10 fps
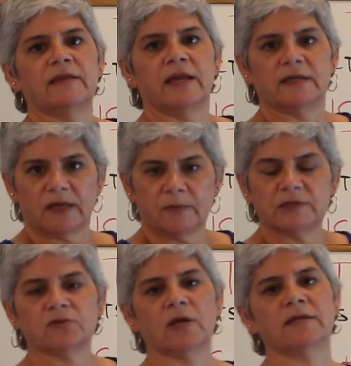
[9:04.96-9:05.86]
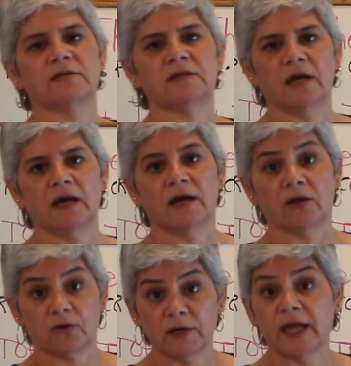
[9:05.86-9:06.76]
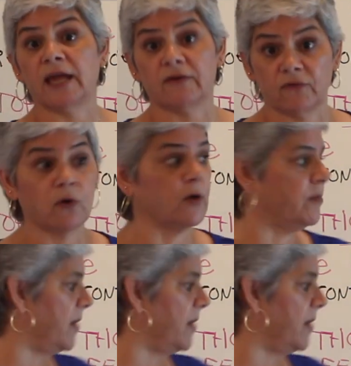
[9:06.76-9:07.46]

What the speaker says: that it demonstrates creative quilt